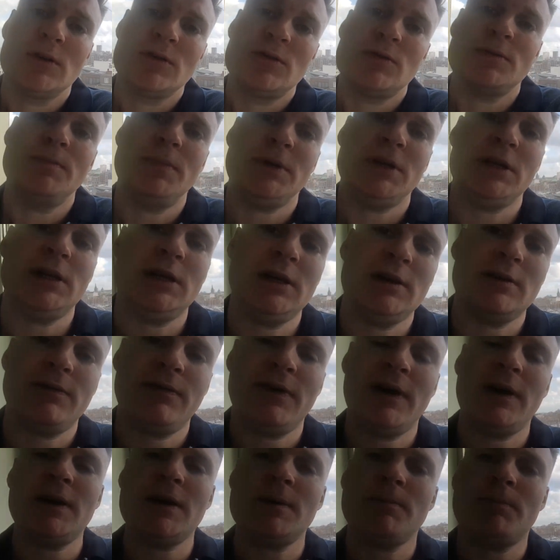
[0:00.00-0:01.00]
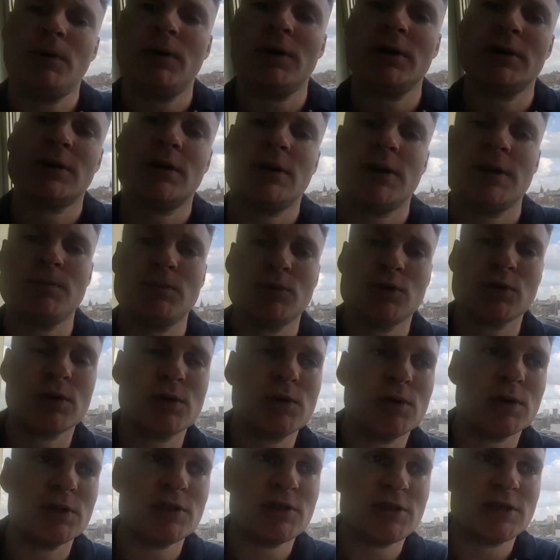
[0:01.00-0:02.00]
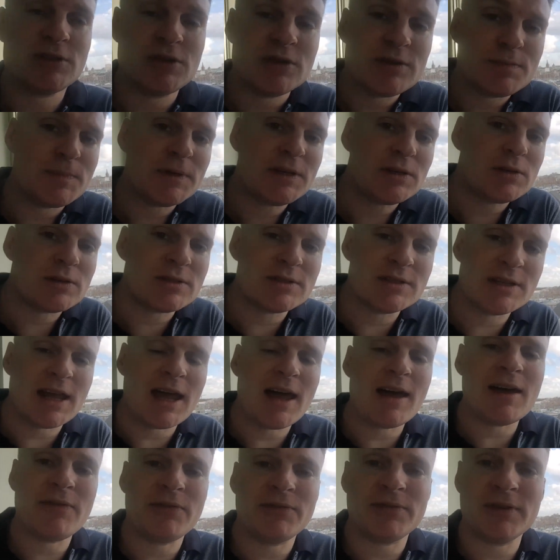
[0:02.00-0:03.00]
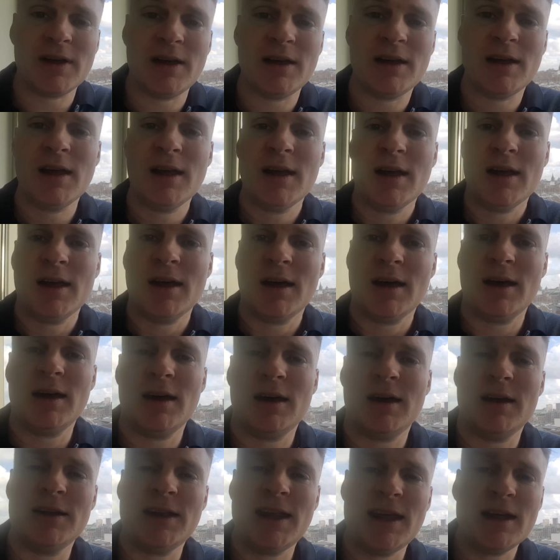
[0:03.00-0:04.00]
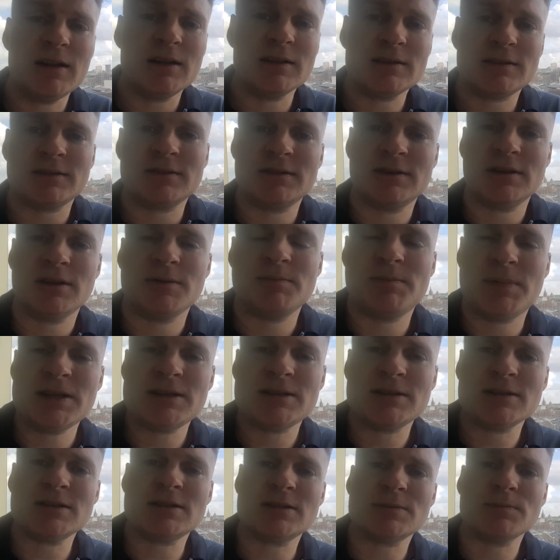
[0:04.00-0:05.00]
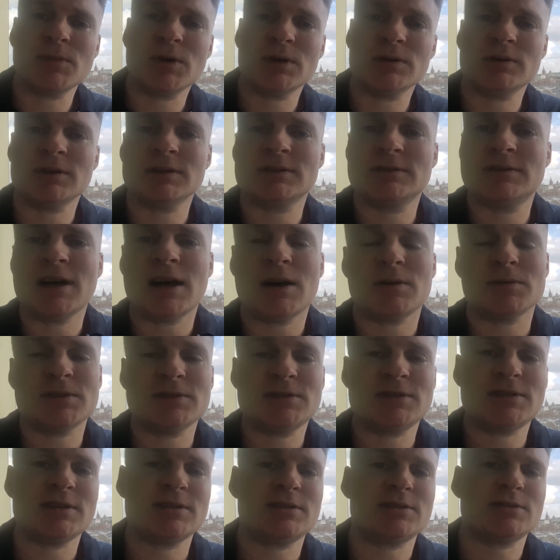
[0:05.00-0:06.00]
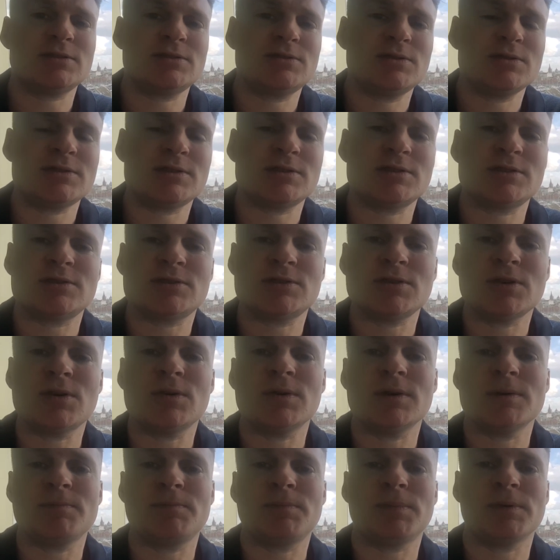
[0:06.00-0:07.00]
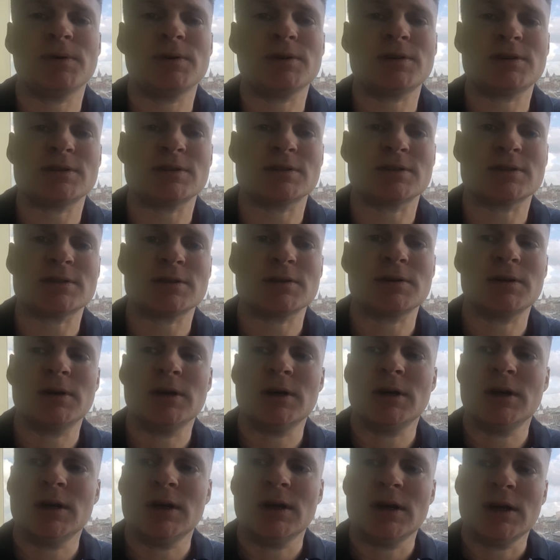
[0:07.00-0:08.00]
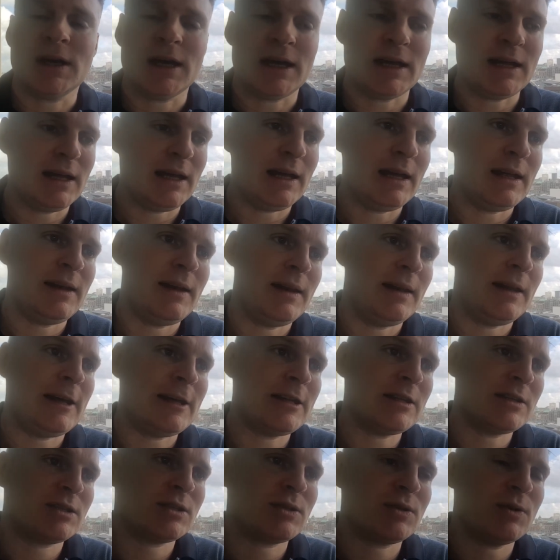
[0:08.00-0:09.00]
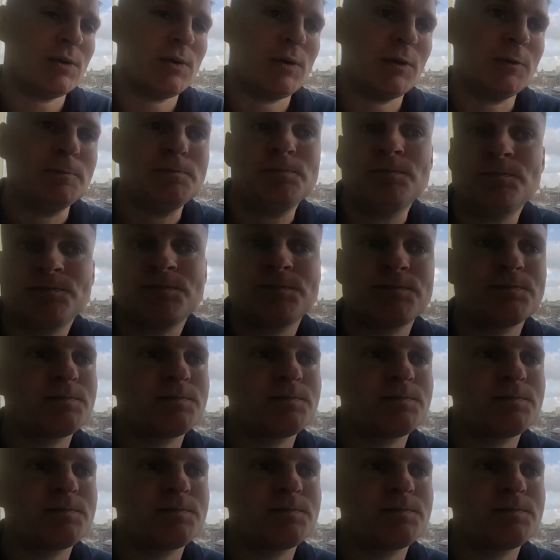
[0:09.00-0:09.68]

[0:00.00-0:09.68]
to be a very important cryptocurrency just because they have the, uh, nailed the business model down. This is just so important. And, and, and so